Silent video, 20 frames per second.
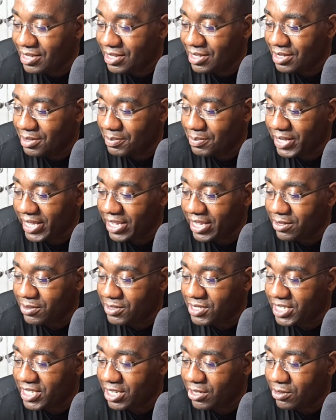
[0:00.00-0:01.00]
Black girl
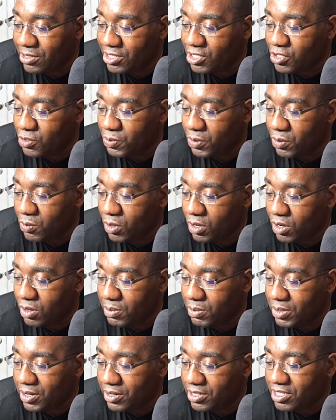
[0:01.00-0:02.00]
said, "Go to Super
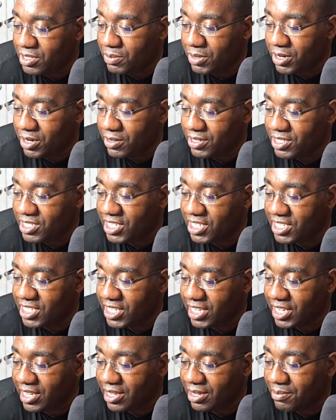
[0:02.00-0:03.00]
Walmart tomorrow at 6
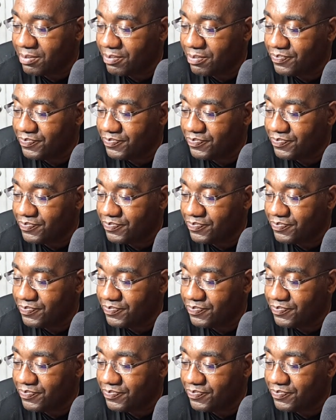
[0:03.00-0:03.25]
a.m."